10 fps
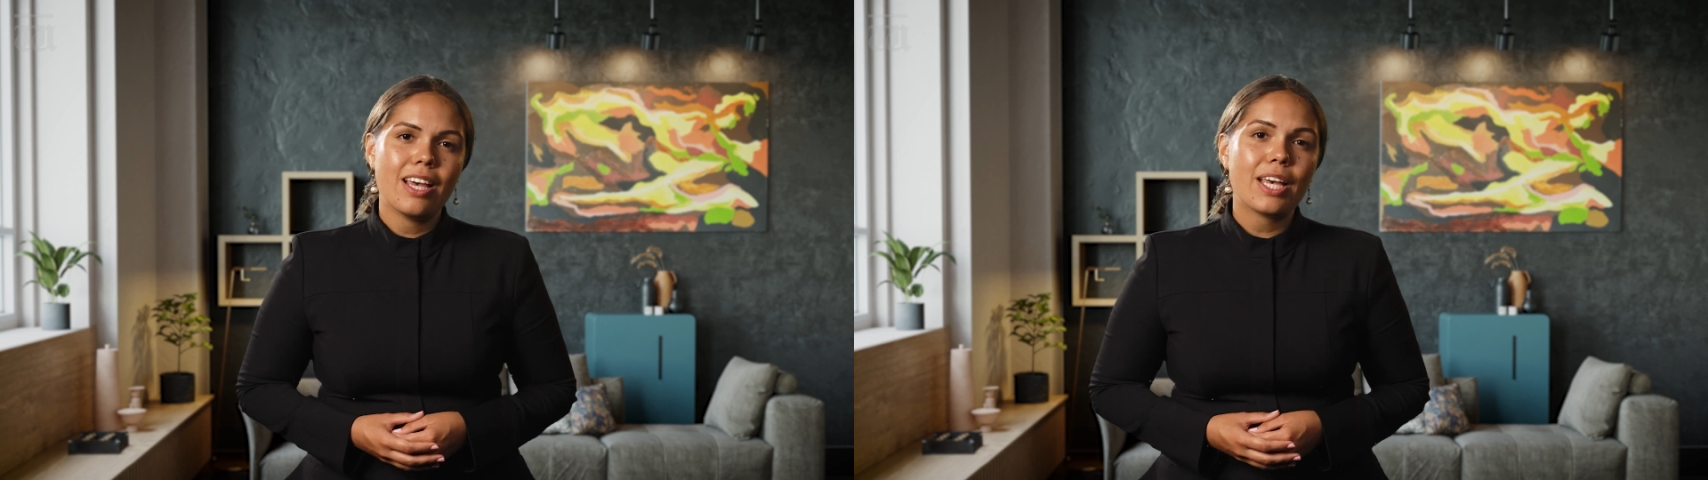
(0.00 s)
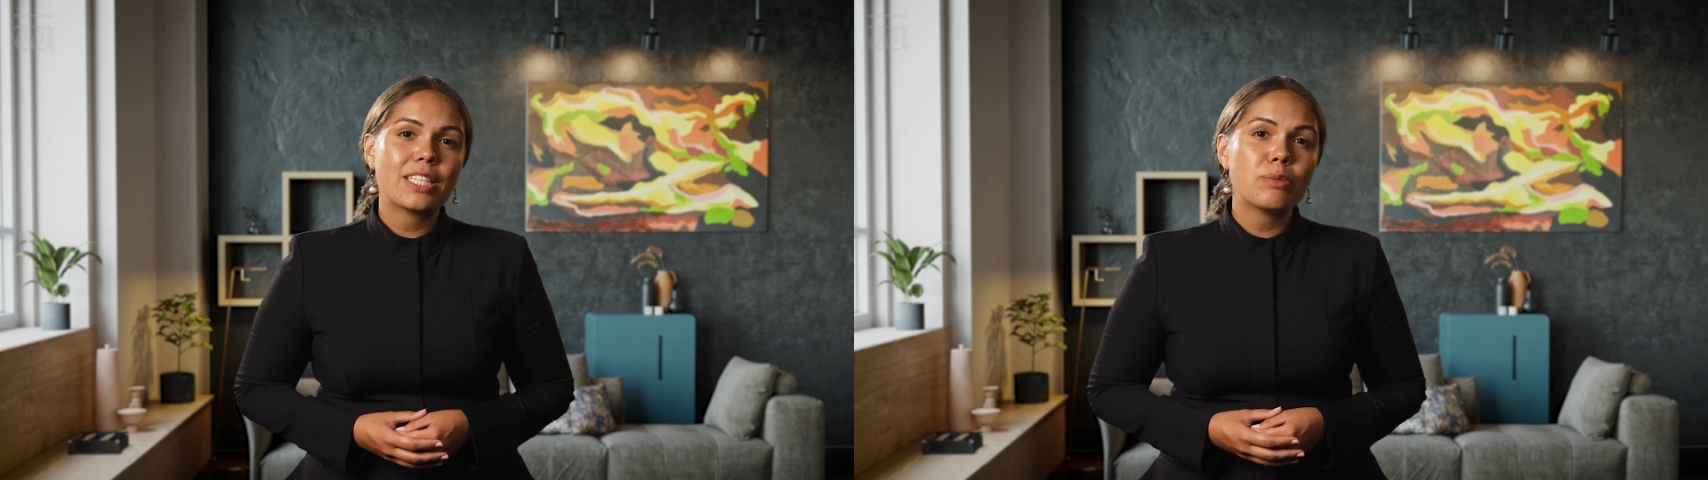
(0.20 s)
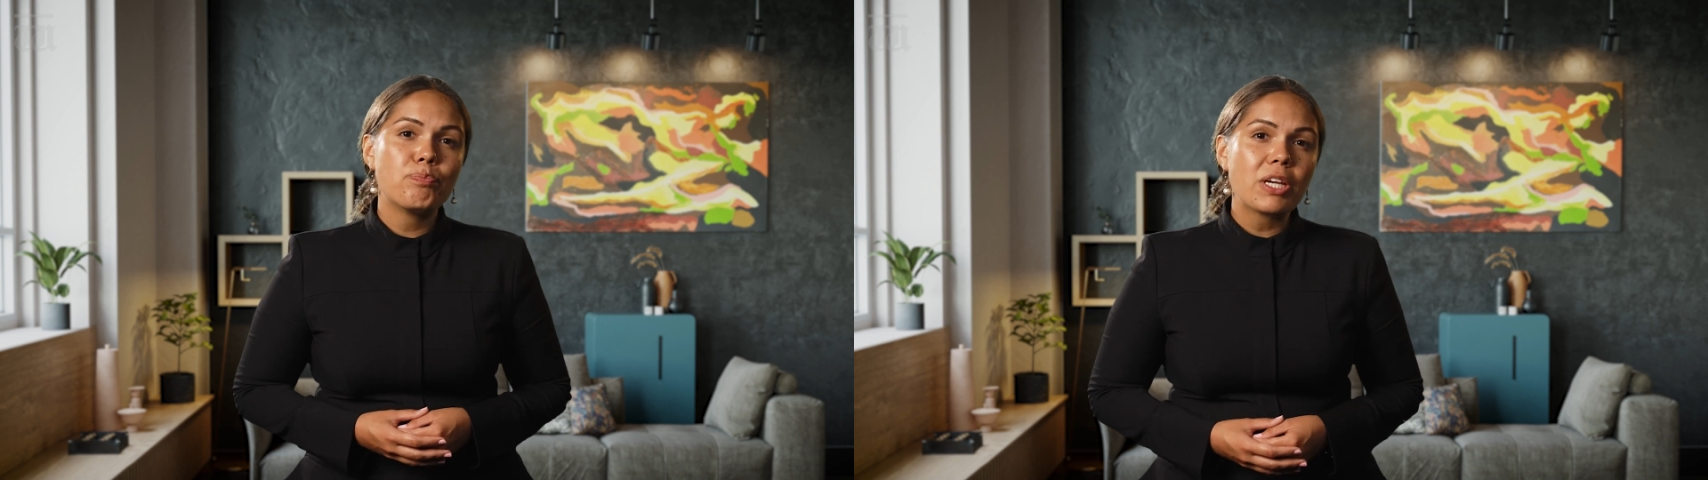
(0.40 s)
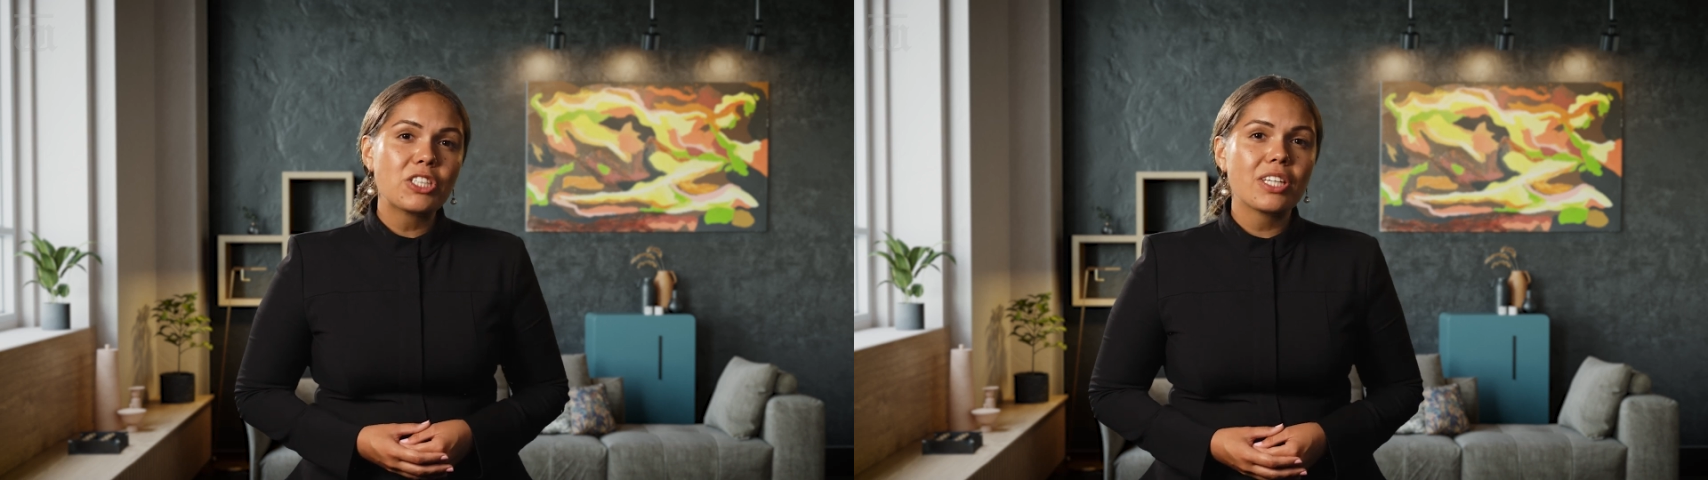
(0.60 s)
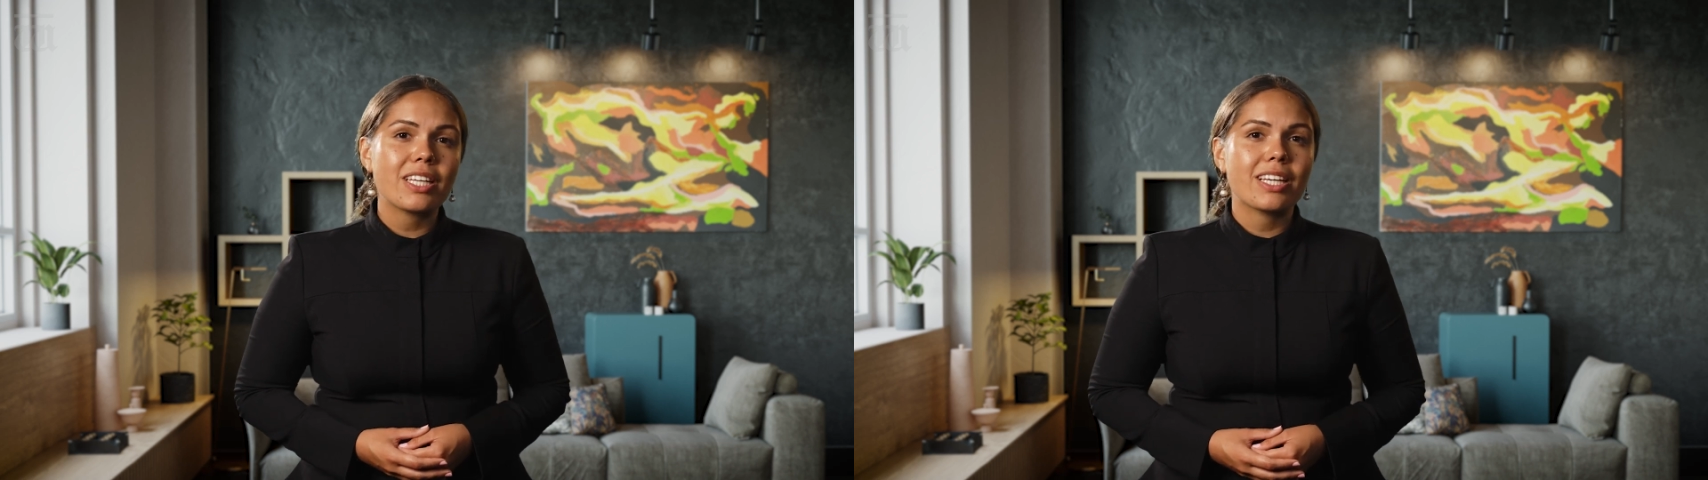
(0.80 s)

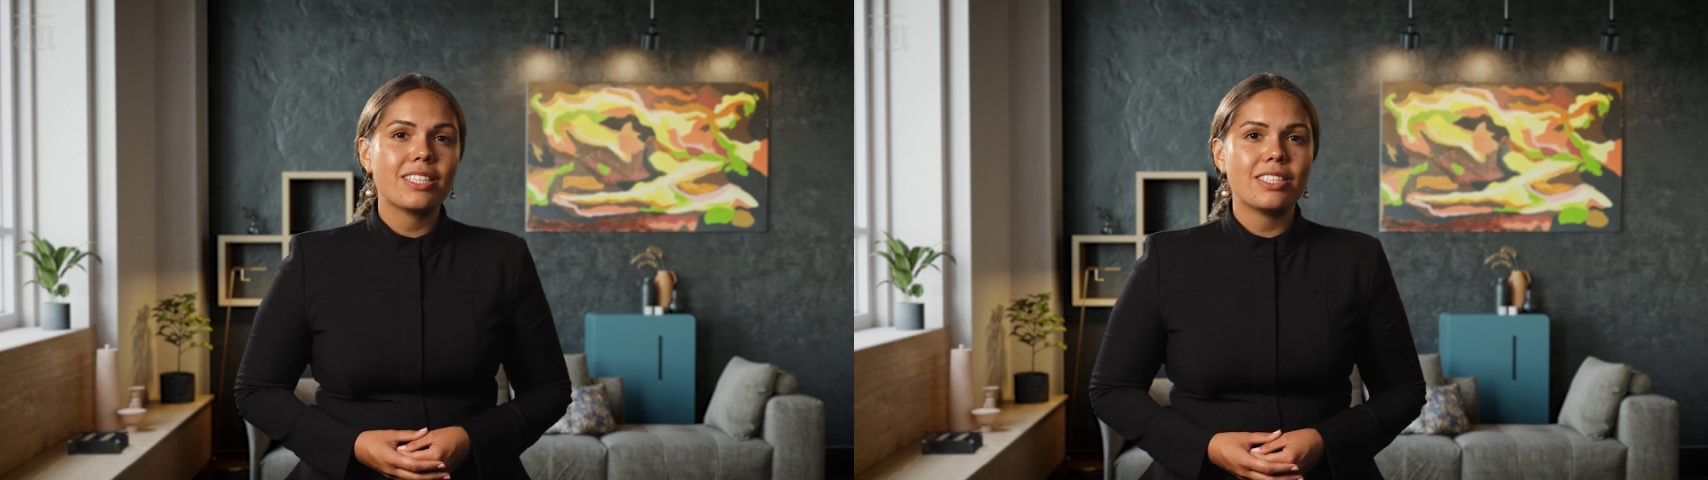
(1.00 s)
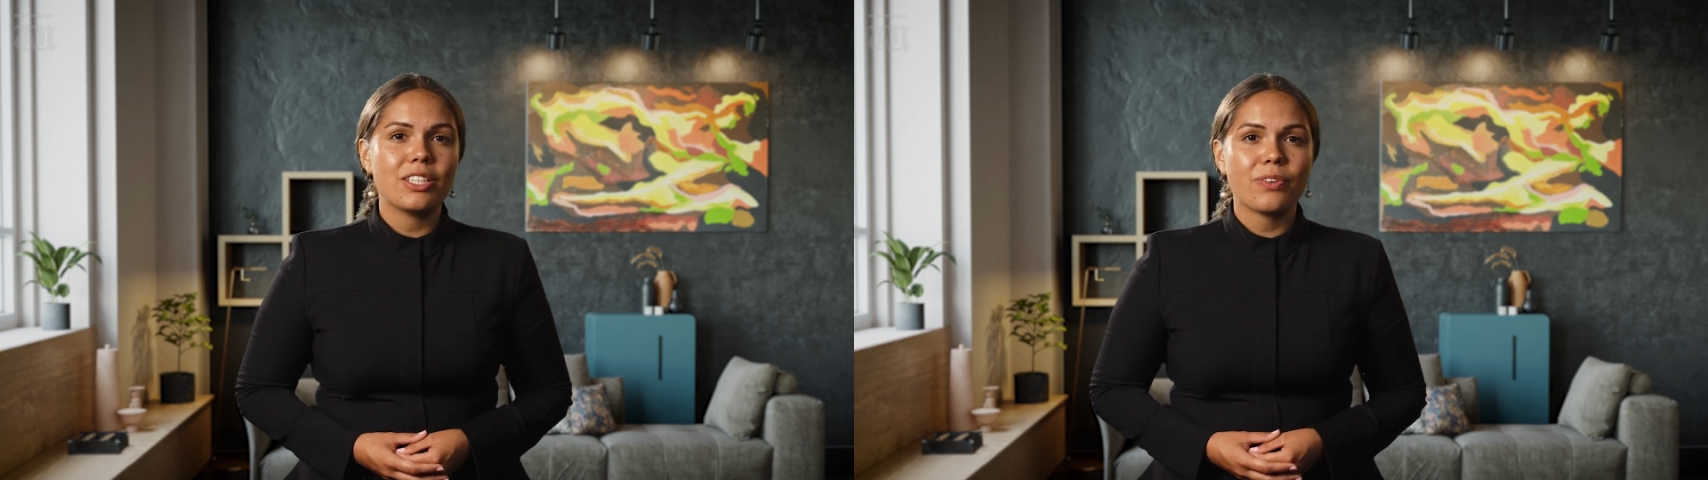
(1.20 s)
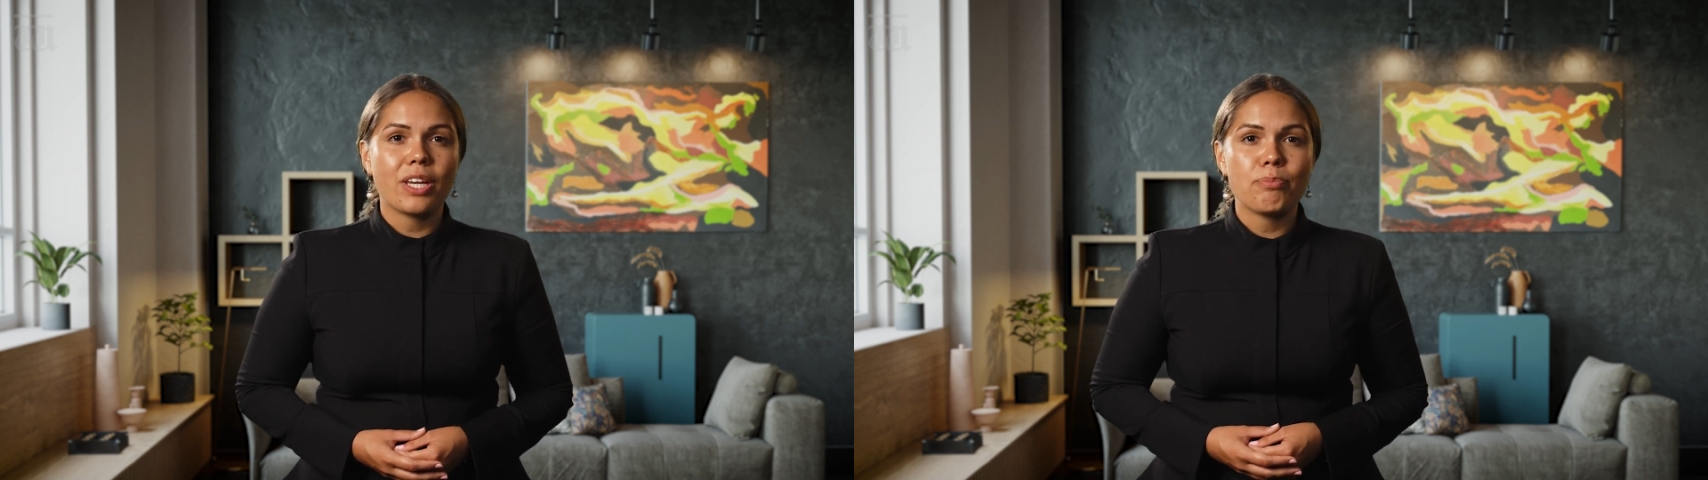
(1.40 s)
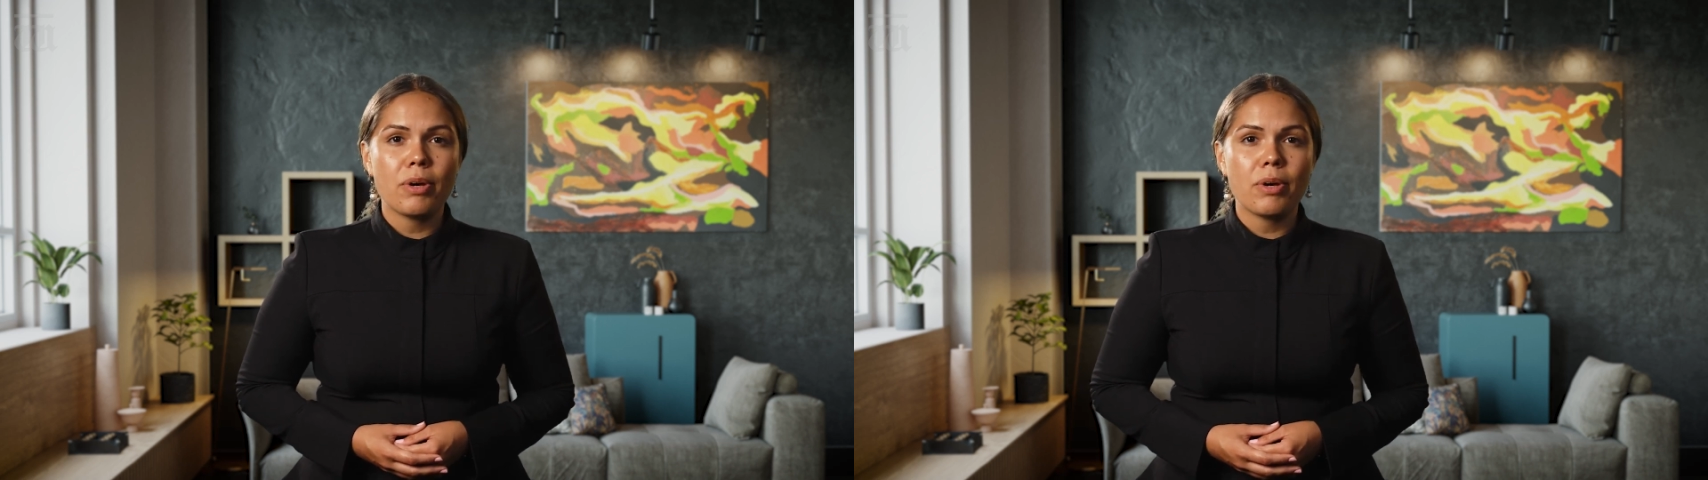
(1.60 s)
especially considering